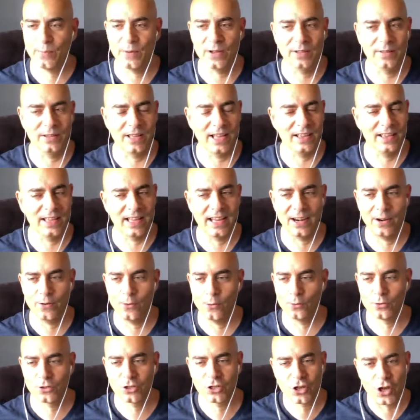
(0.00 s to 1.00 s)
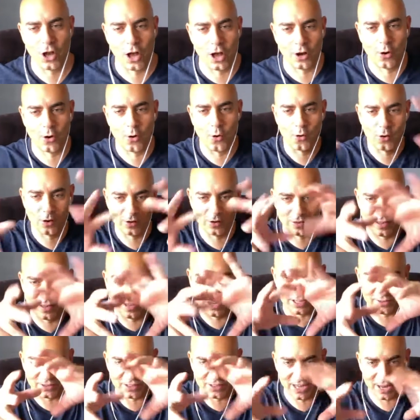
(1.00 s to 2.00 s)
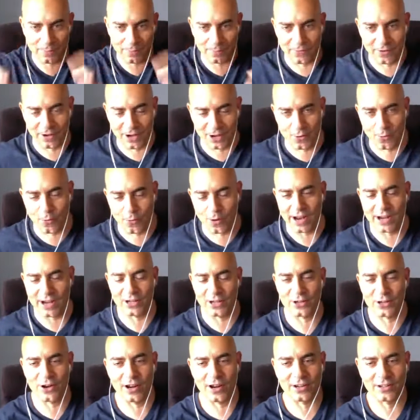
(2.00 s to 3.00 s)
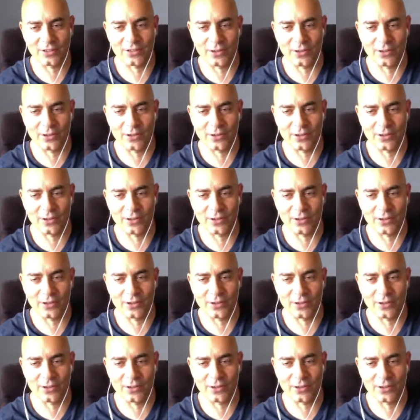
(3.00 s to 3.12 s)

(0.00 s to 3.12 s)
But that whole Scott Coker thing is kept very quiet, Sean.